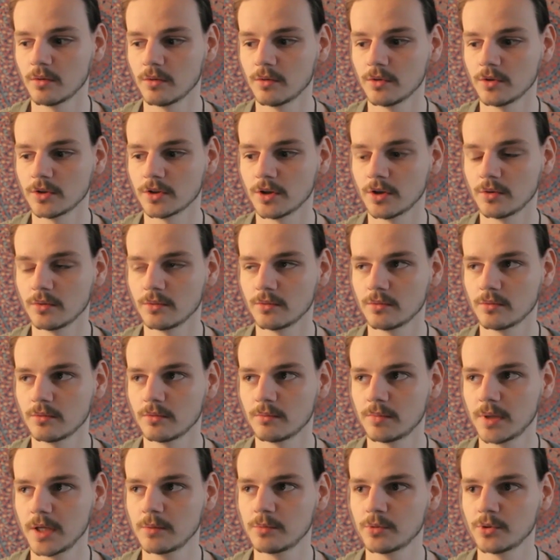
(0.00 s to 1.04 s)
you know,
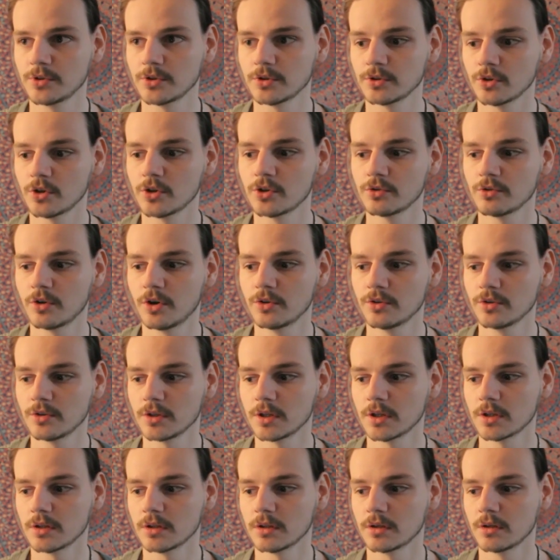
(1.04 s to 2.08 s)
people in the long run are
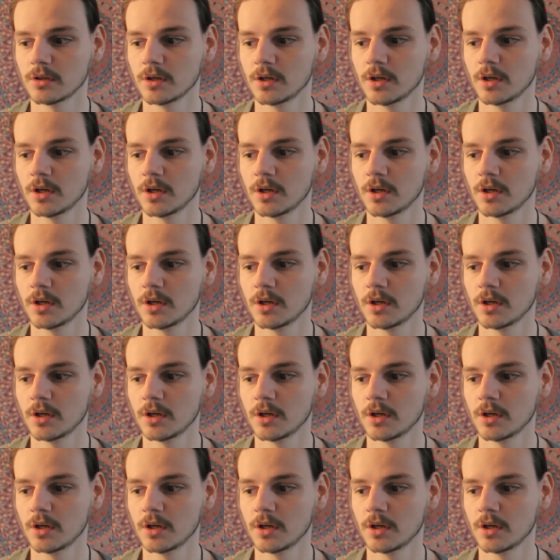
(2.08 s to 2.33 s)
going to